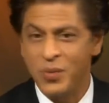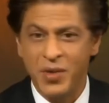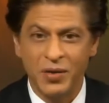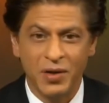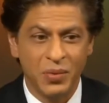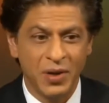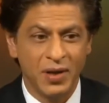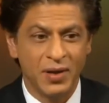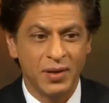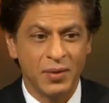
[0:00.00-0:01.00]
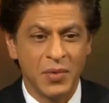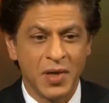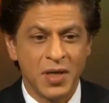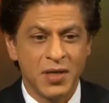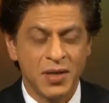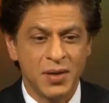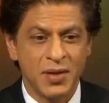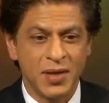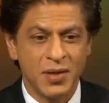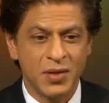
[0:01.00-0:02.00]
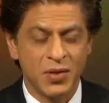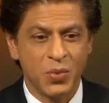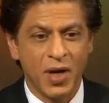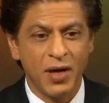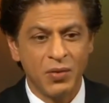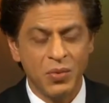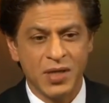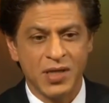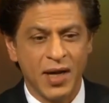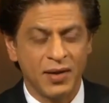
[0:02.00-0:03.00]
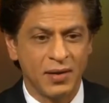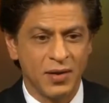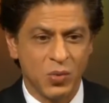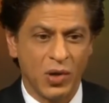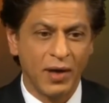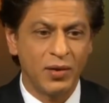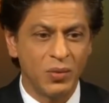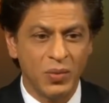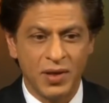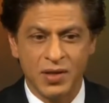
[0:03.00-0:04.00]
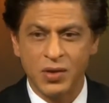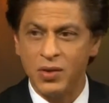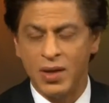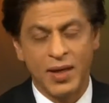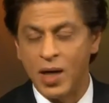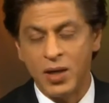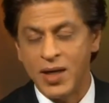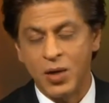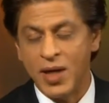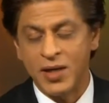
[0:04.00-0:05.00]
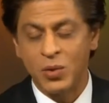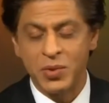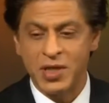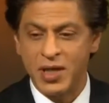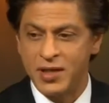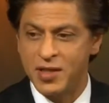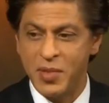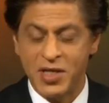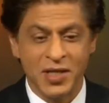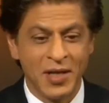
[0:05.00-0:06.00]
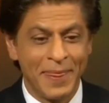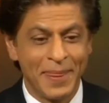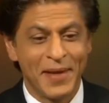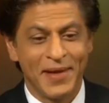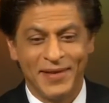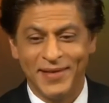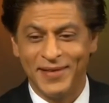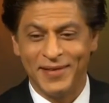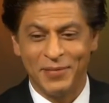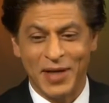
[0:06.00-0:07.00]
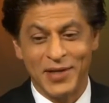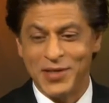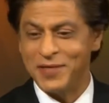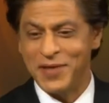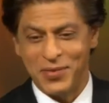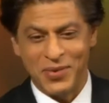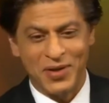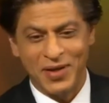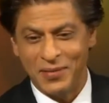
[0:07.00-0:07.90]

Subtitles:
When you're doing, see, what I do as an actor is what I do, and it's good. And I always think it's the best, and I deserve the award.